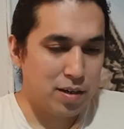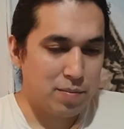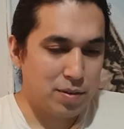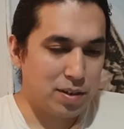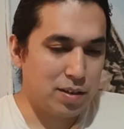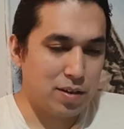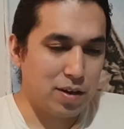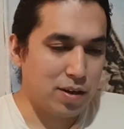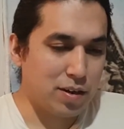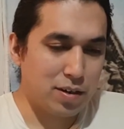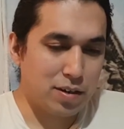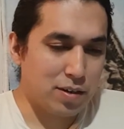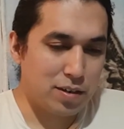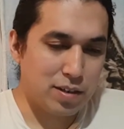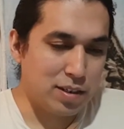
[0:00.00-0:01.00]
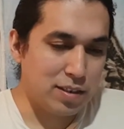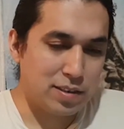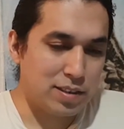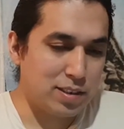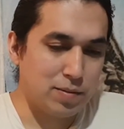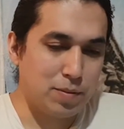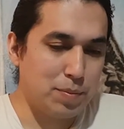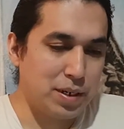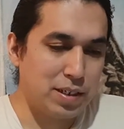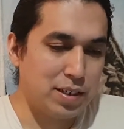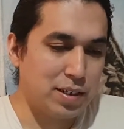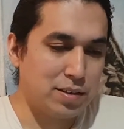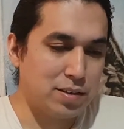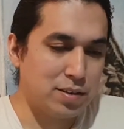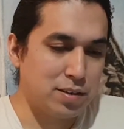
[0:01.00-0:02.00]
but the daughter didn't seem to pay
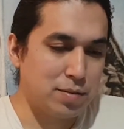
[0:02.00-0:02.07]
attention